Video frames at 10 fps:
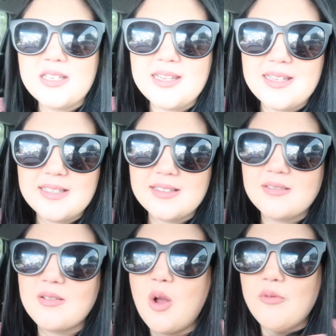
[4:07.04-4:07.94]
to these
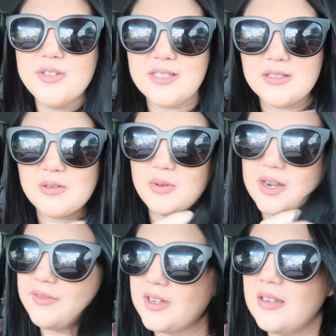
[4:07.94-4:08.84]
offices or
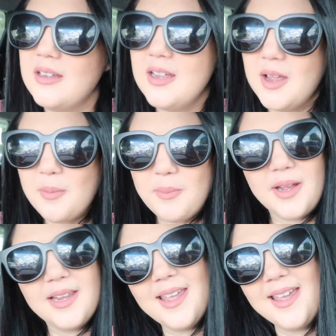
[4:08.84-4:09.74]
whatever.
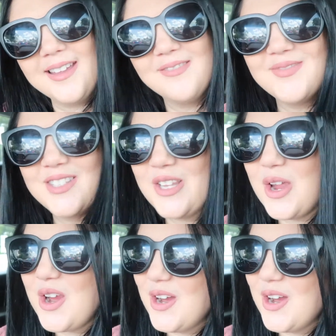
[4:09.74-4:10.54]
But yeah, so